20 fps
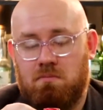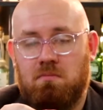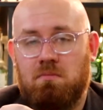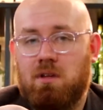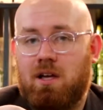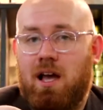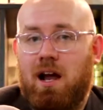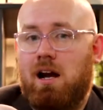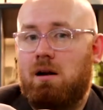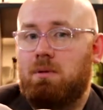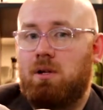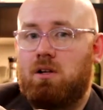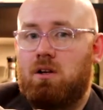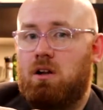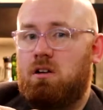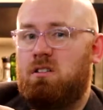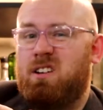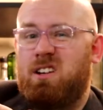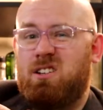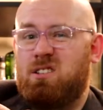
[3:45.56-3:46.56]
the caramel
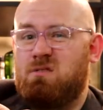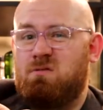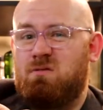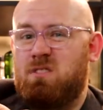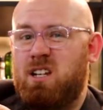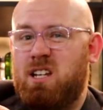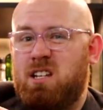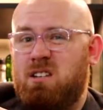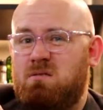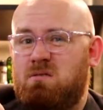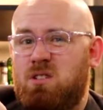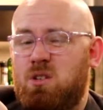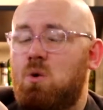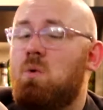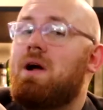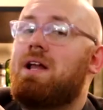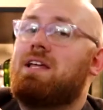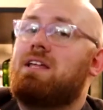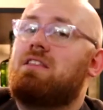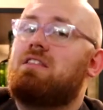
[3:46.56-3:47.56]
colouring doesn't really
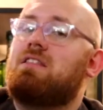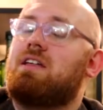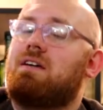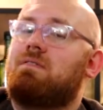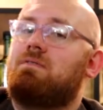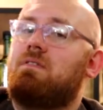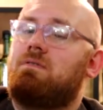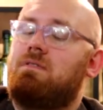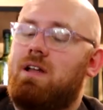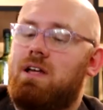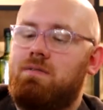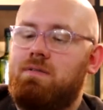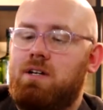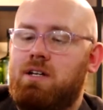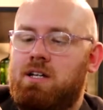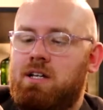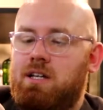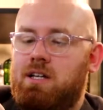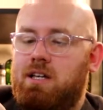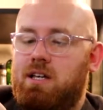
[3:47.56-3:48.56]
do anything for
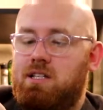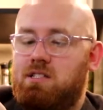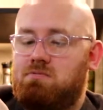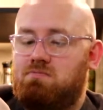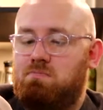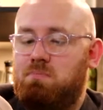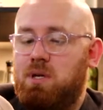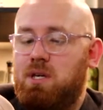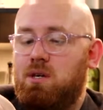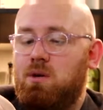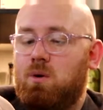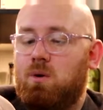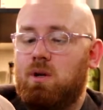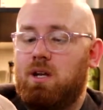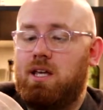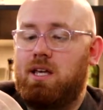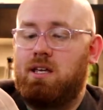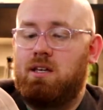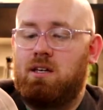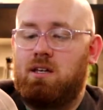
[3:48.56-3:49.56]
flavour. It's
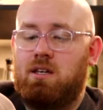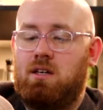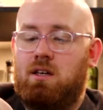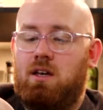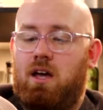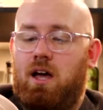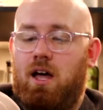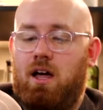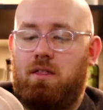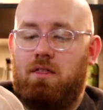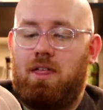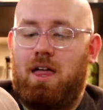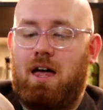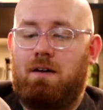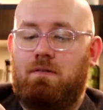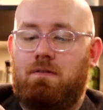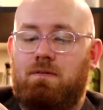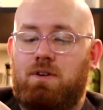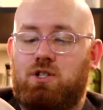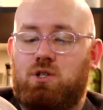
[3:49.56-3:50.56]
purely there
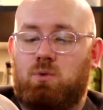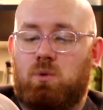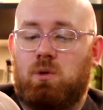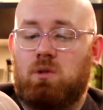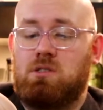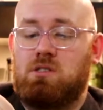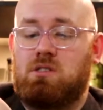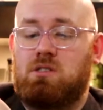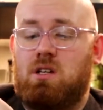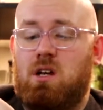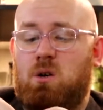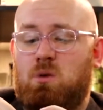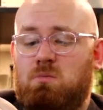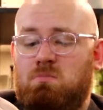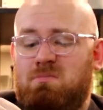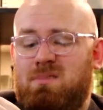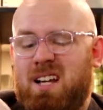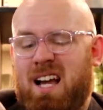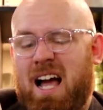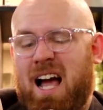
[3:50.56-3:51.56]
for visuals,
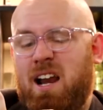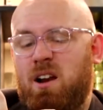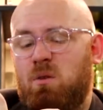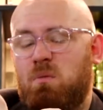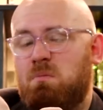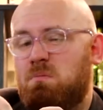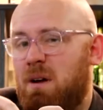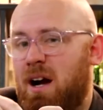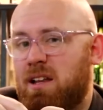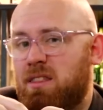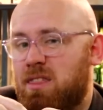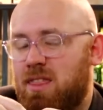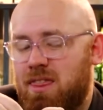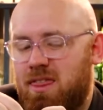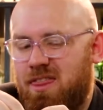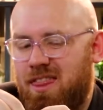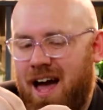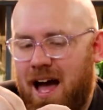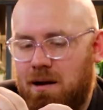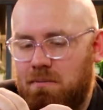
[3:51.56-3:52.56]
so I don't mind
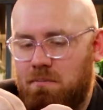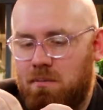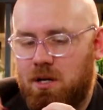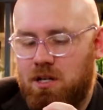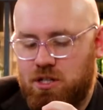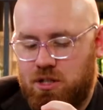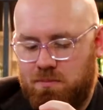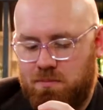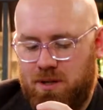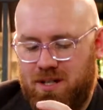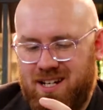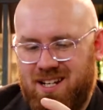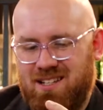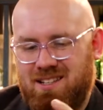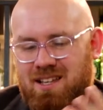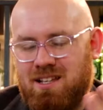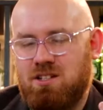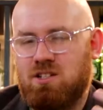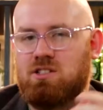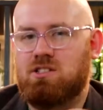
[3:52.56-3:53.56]
that much. But
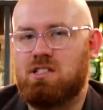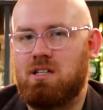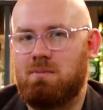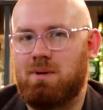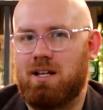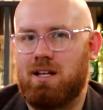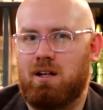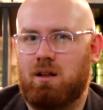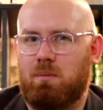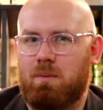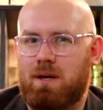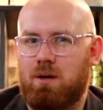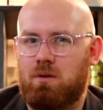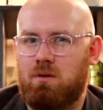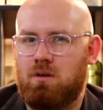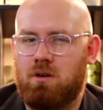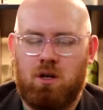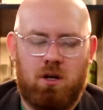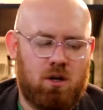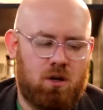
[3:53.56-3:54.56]
it just seemed a little bit
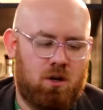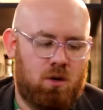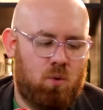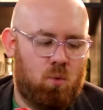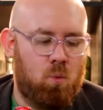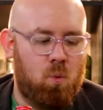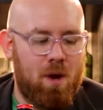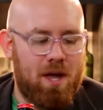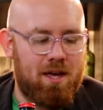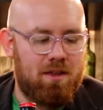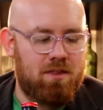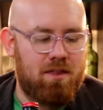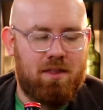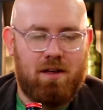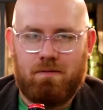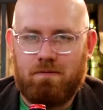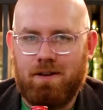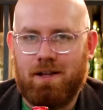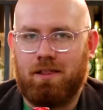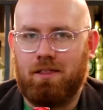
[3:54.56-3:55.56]
weird that
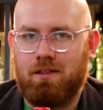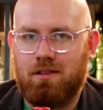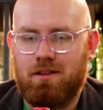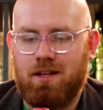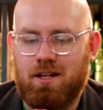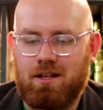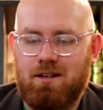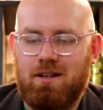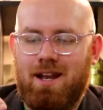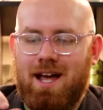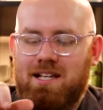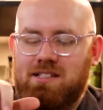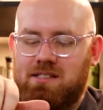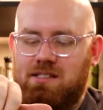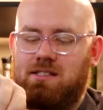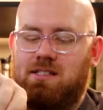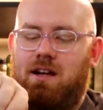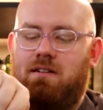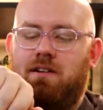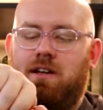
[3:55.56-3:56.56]
they felt it
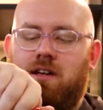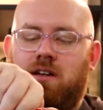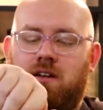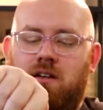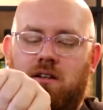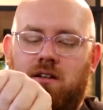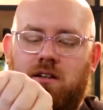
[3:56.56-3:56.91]
necessary.